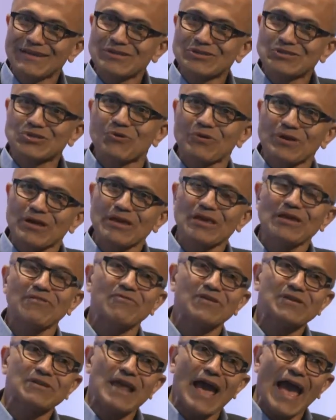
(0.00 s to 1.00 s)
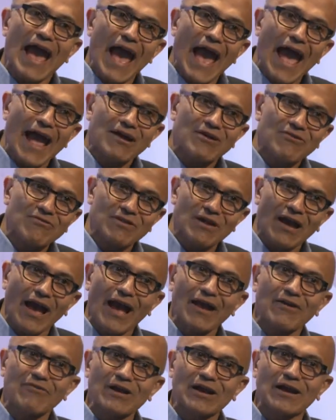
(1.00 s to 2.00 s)
So even
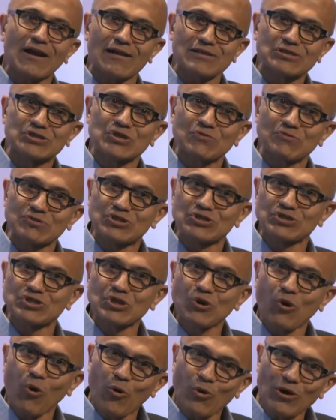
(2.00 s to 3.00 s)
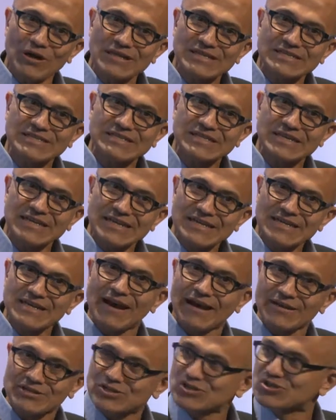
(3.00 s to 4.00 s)
agriculture, which is the oldest
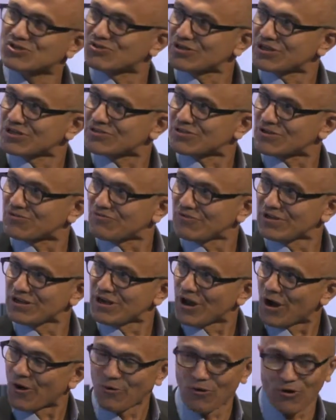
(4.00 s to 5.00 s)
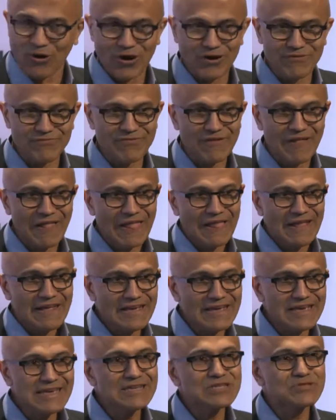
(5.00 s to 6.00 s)
industry that we know of,
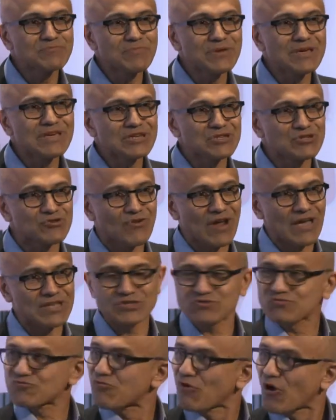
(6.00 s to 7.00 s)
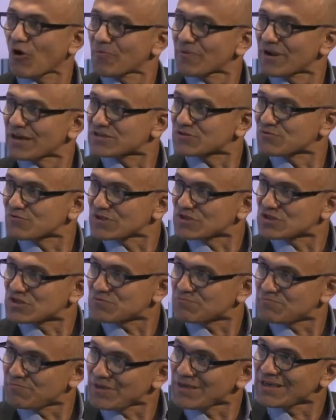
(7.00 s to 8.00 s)
is being transformed as we
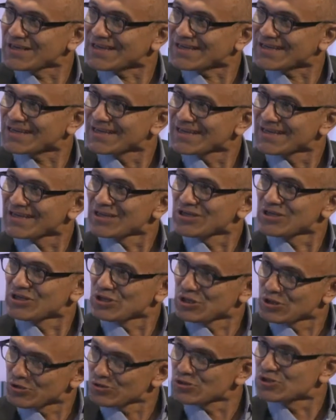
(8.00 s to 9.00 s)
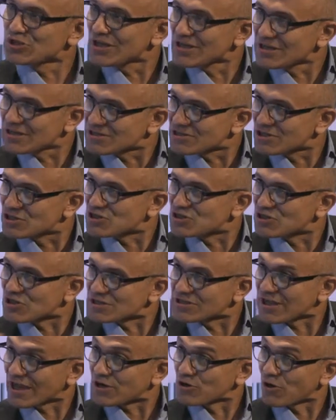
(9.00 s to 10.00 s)
speak using digital
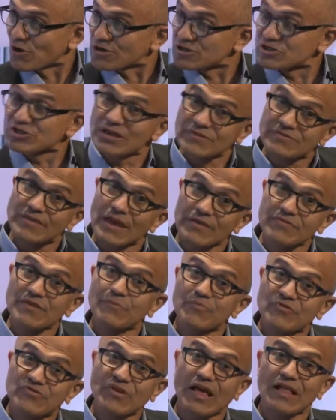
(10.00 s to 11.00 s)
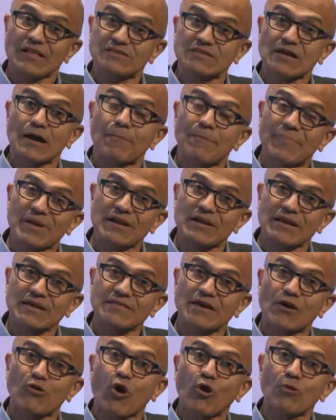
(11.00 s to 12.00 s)
technology, and they themselves are building
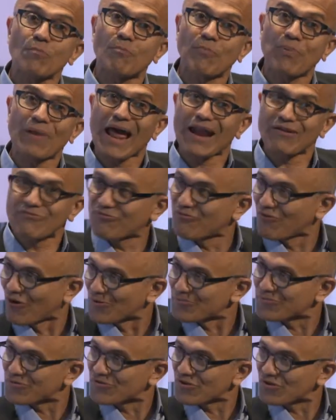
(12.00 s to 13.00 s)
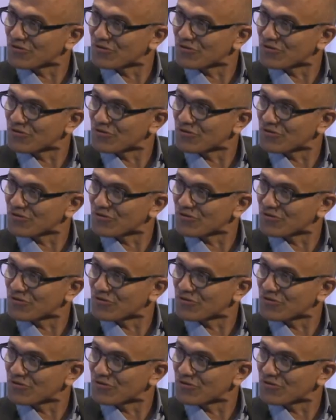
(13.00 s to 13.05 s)
their own platforms.